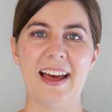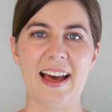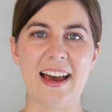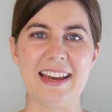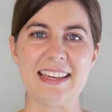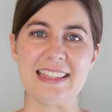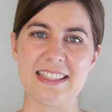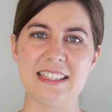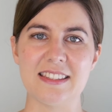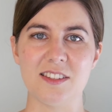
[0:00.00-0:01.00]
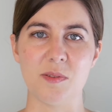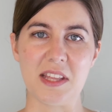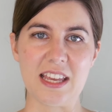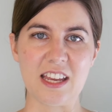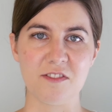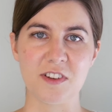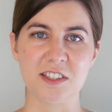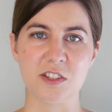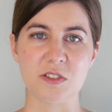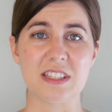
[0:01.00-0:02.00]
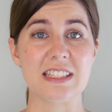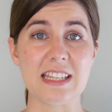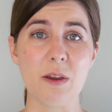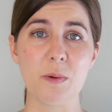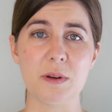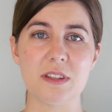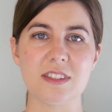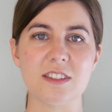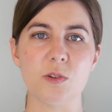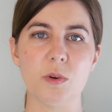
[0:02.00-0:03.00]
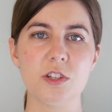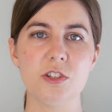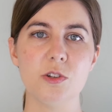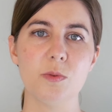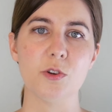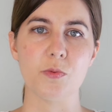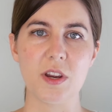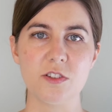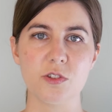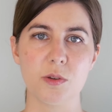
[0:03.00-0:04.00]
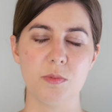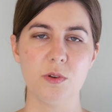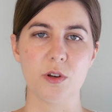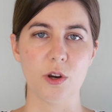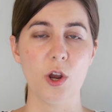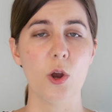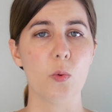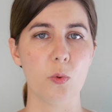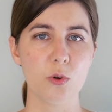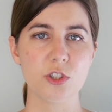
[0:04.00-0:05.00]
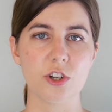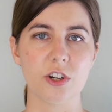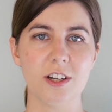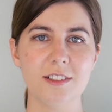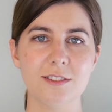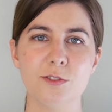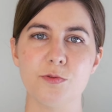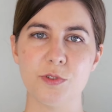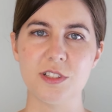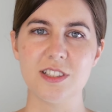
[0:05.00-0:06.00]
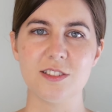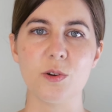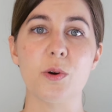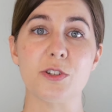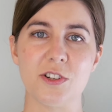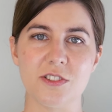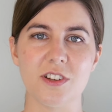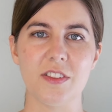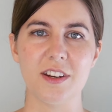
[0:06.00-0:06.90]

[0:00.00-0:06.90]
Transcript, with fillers: Hi, this is Liz with Egghead Fixers. Today we're going to be discussing what to do when your Razer computer won't turn on, freezes, or turns on